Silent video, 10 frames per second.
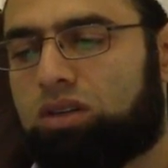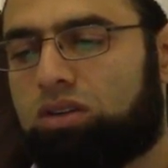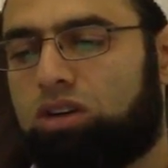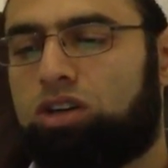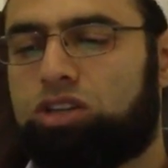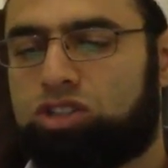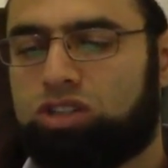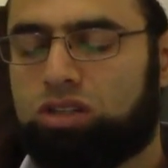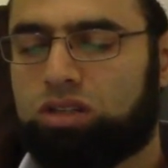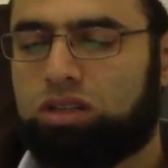
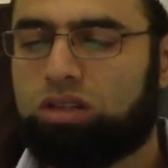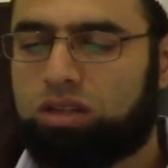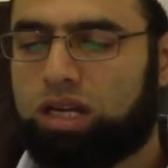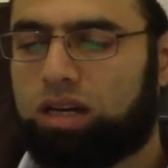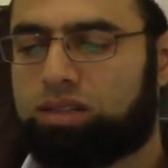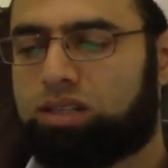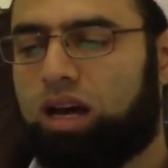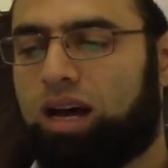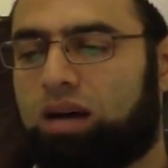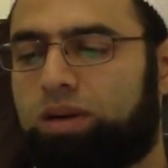urged the
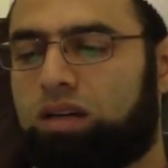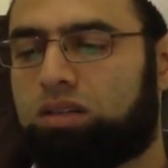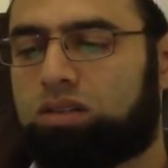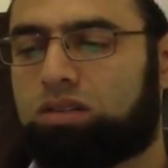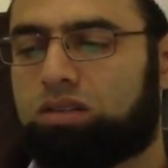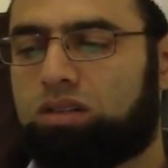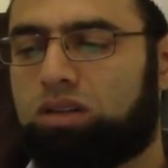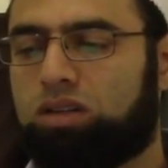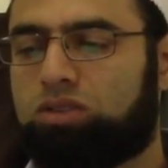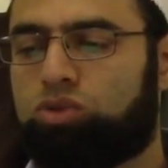Sahaba
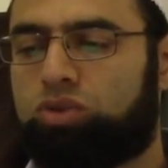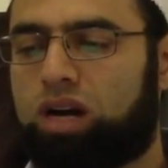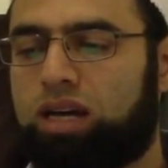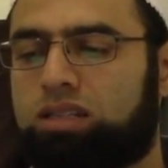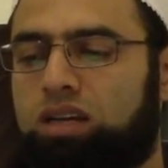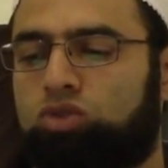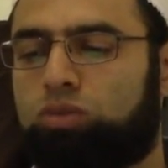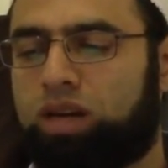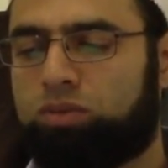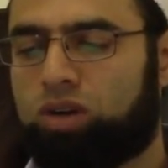to write and to
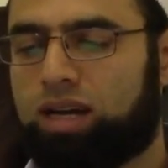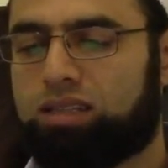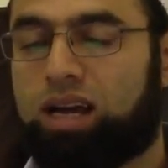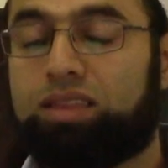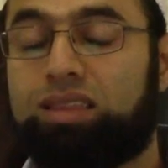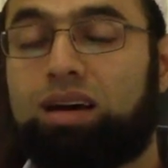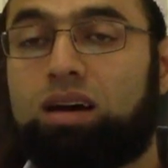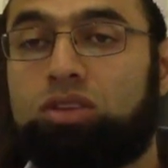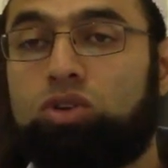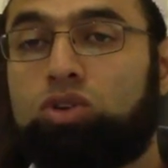memorize, and
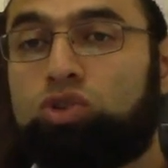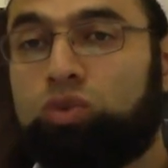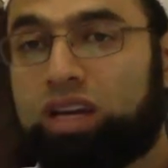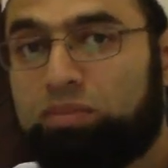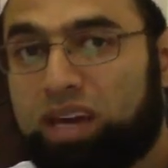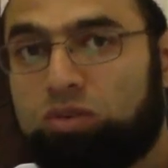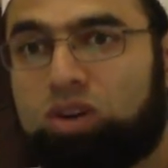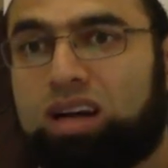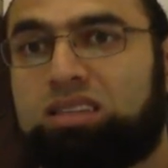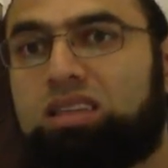the, those who were
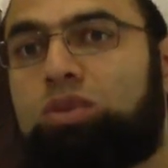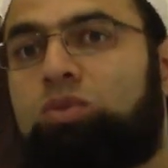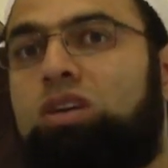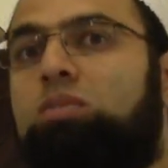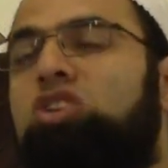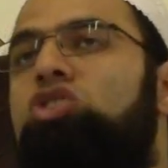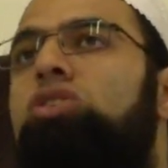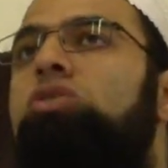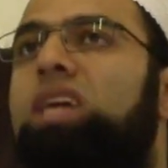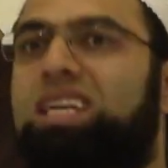memorizing were much
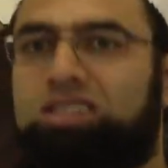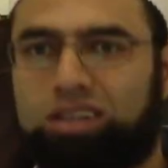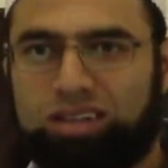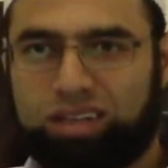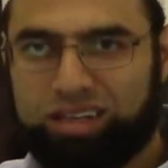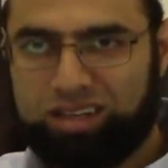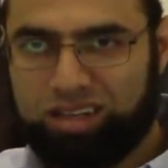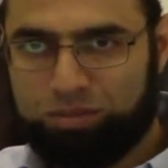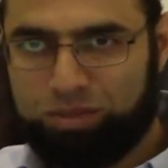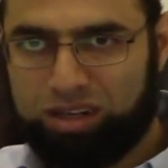greater in
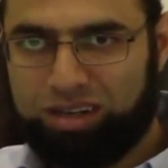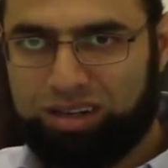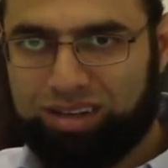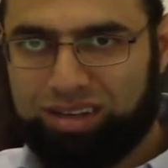number